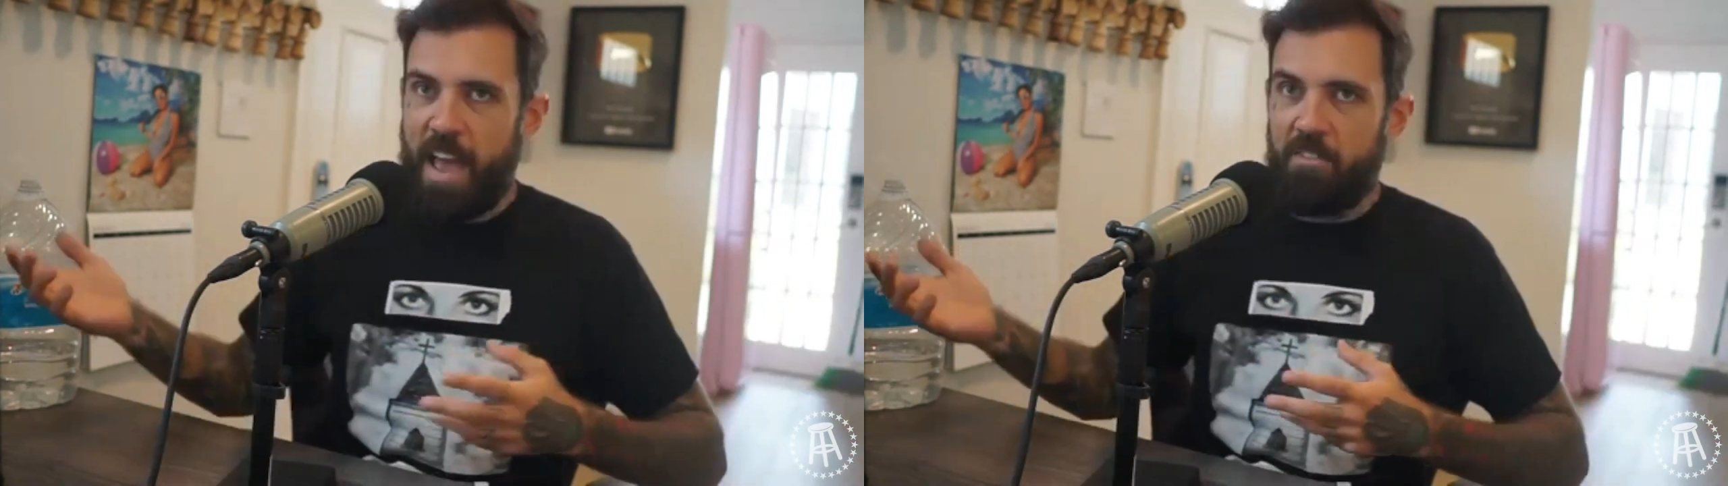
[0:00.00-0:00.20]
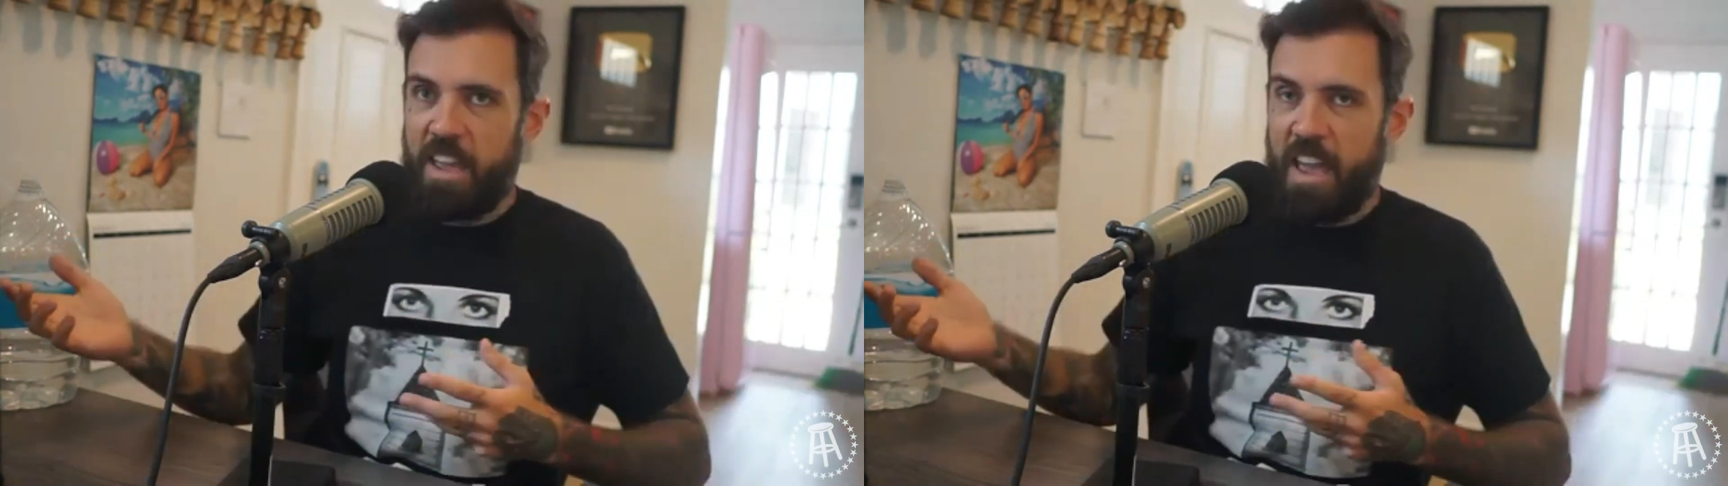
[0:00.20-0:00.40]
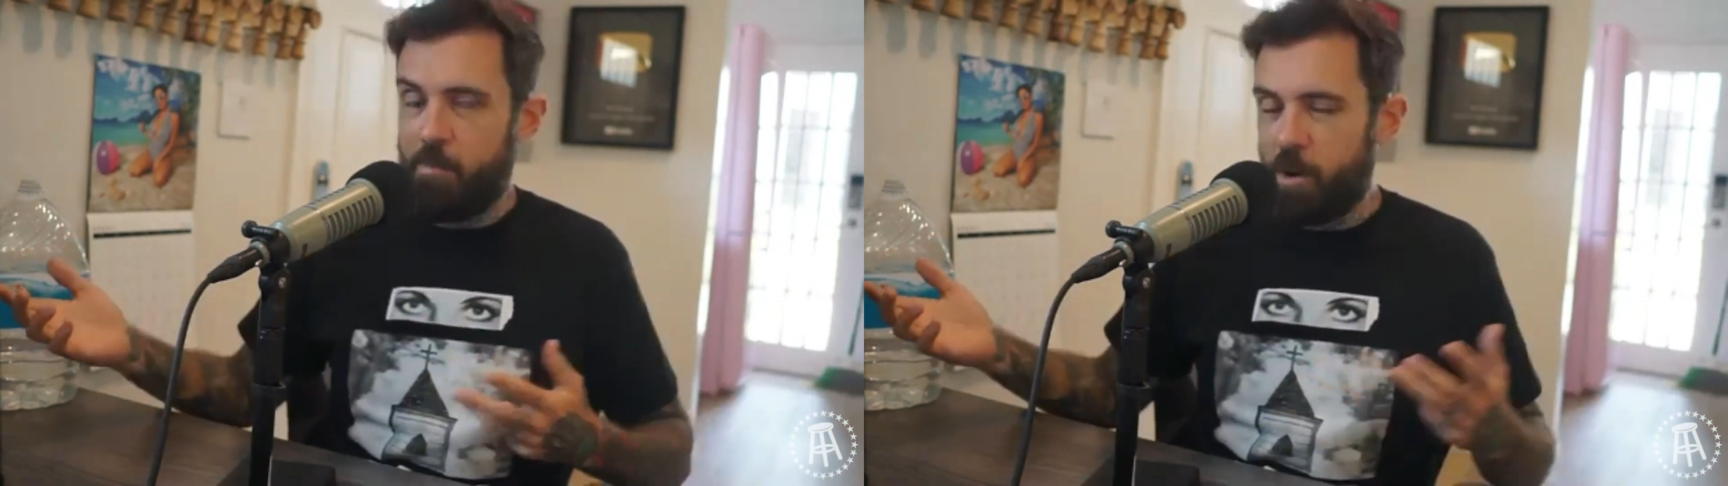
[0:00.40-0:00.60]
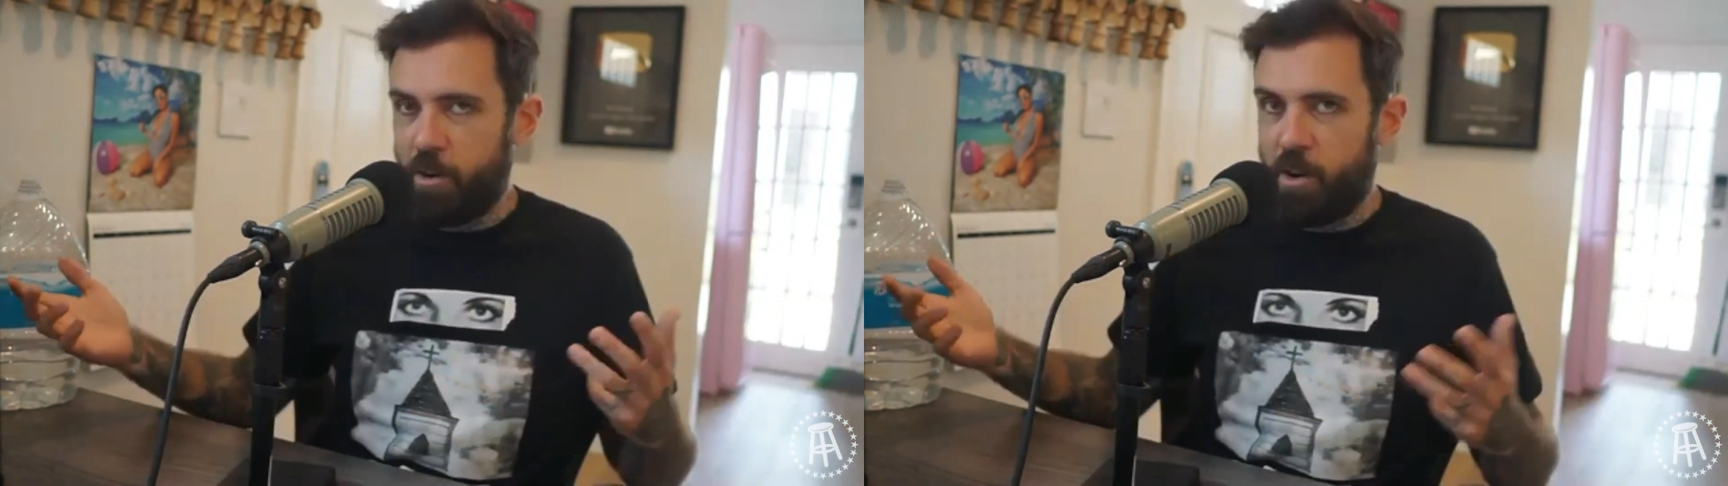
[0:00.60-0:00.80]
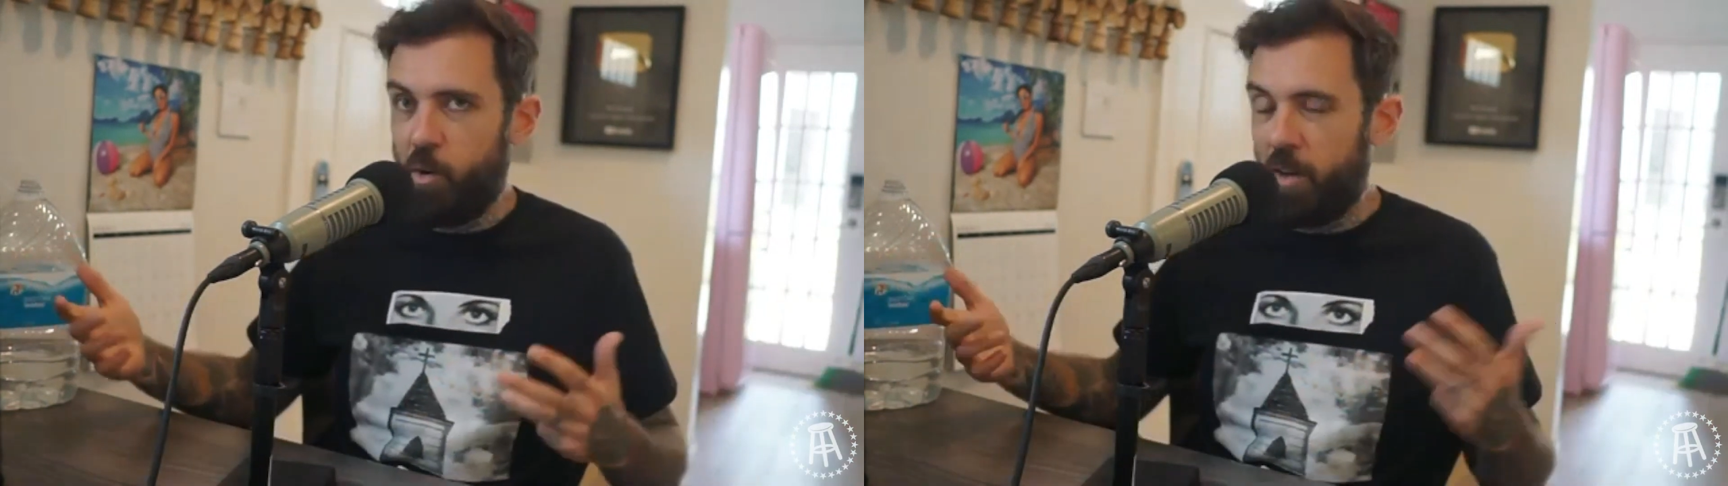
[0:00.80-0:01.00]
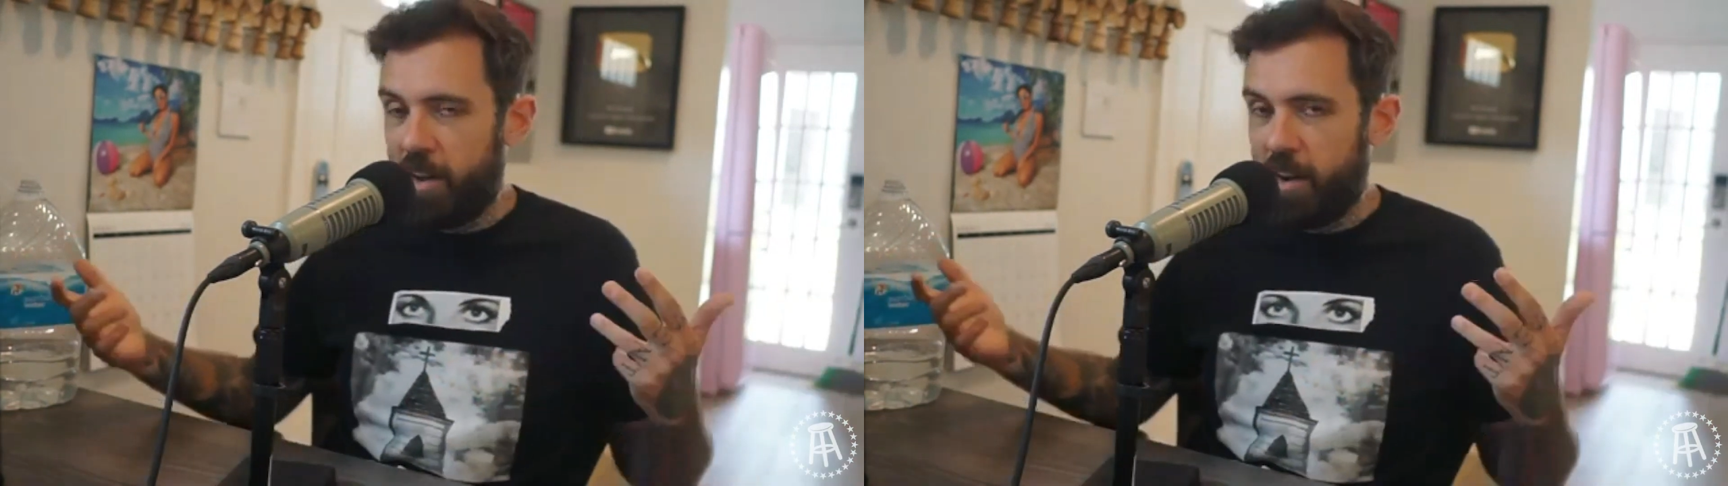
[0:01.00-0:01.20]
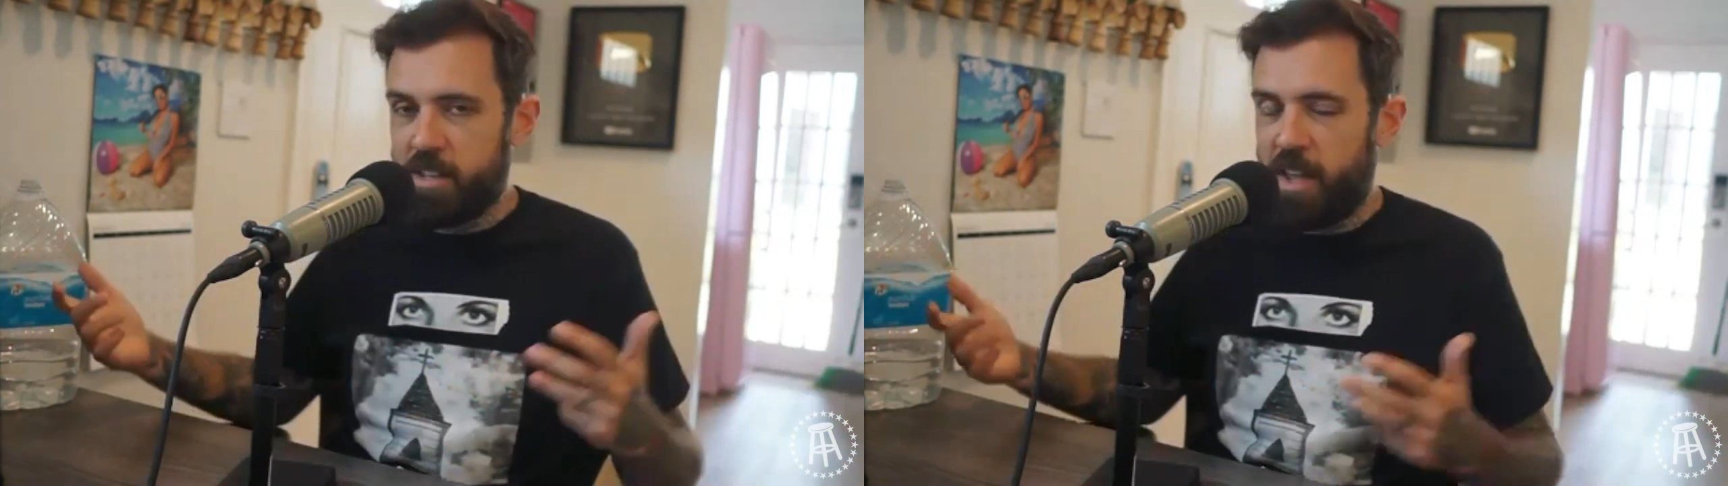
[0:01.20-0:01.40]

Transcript: have a camera crew and there's like